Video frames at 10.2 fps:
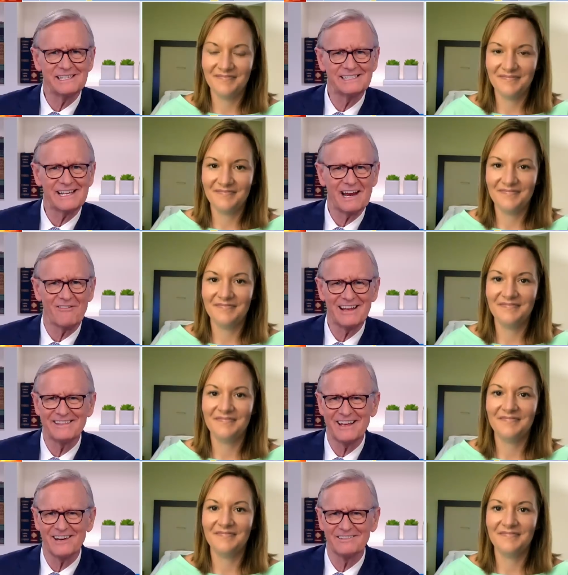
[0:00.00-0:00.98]
Speaker 1: he say
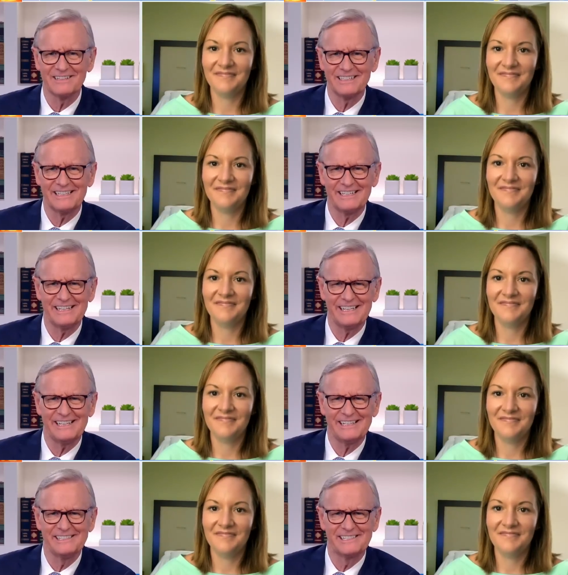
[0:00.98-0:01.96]
right there?
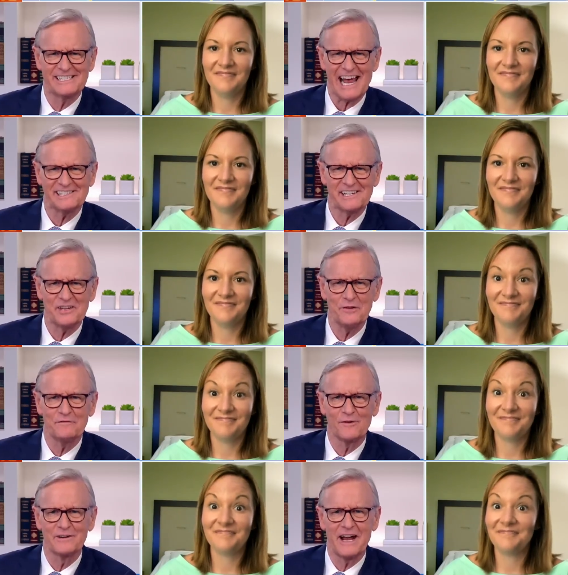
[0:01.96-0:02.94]
He, he's sassing you
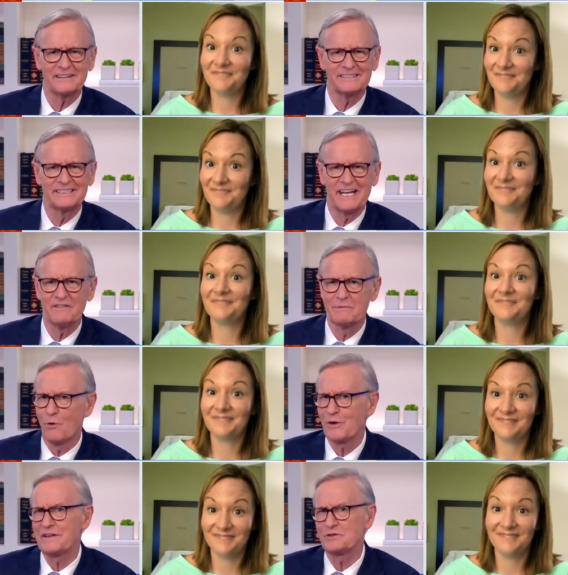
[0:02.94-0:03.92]
for not giving
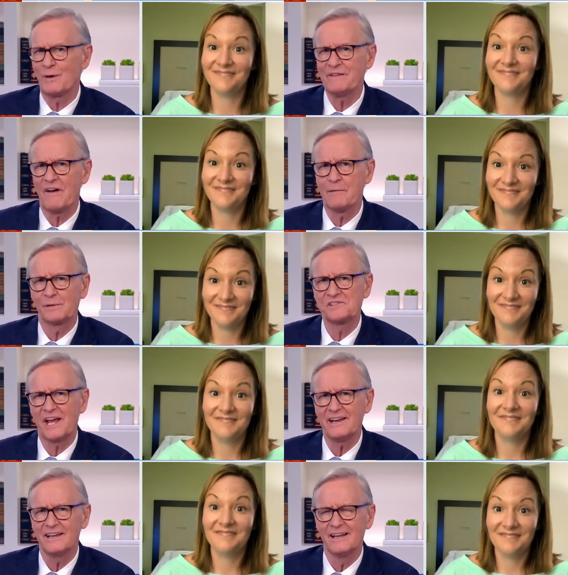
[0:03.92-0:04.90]
more than 25%?